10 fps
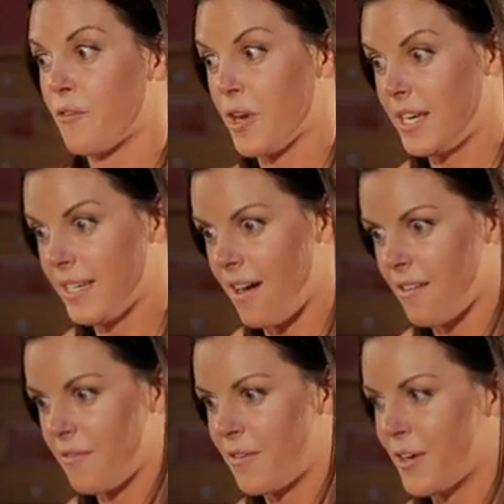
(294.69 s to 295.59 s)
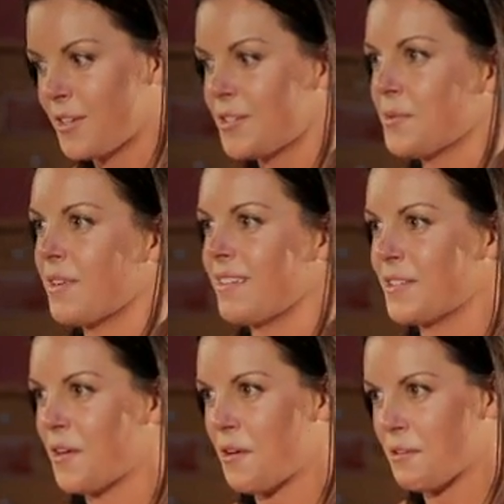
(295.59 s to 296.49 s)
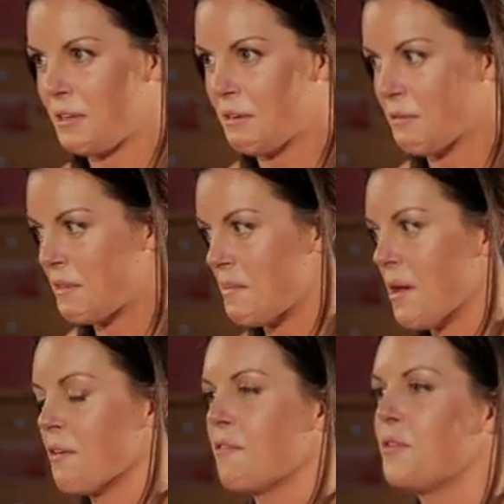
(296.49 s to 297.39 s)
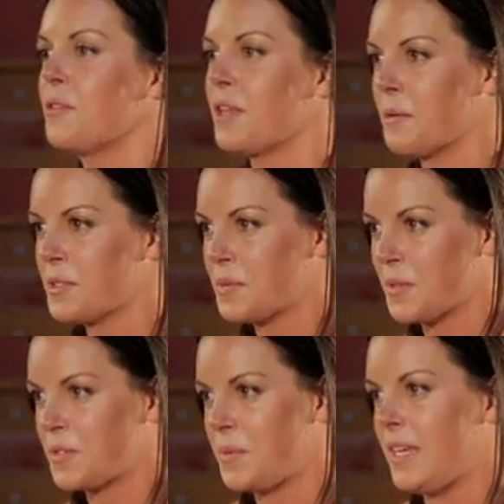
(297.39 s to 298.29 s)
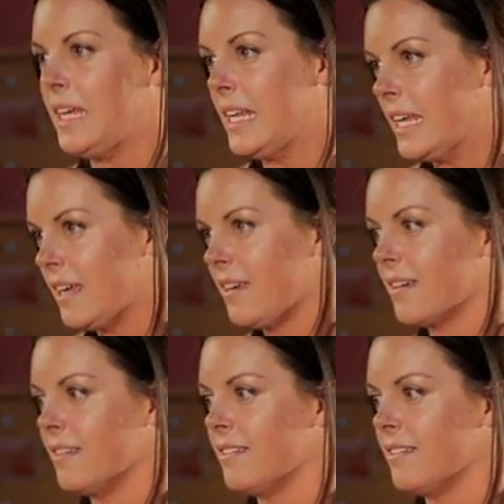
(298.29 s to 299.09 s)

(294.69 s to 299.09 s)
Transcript: Freaked out at first when I saw, you know, the amount of food that I was supposed to be eating.